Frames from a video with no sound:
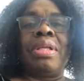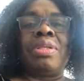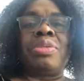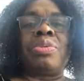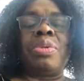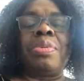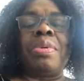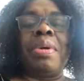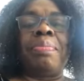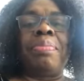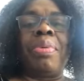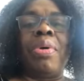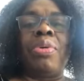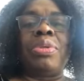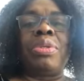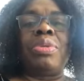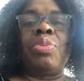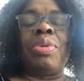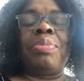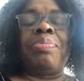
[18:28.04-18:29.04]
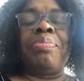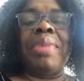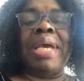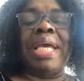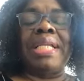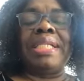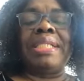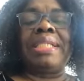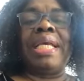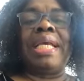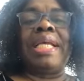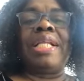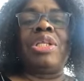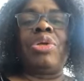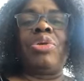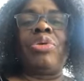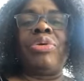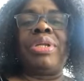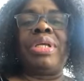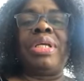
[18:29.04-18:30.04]
as we're
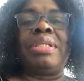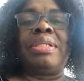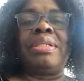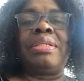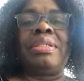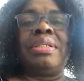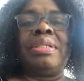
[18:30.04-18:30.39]
meditating on it,